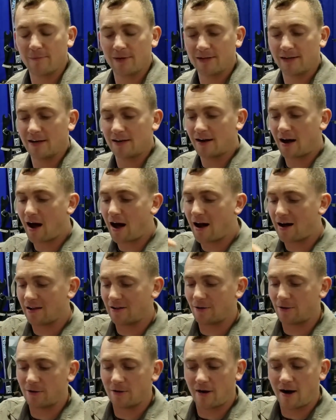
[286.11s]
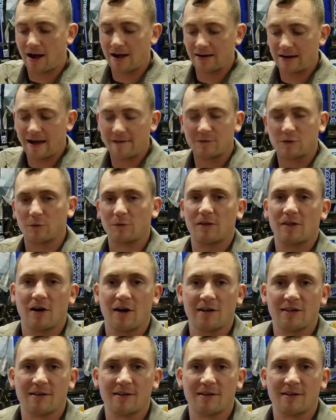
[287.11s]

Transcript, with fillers: We did a hollow grind after we saw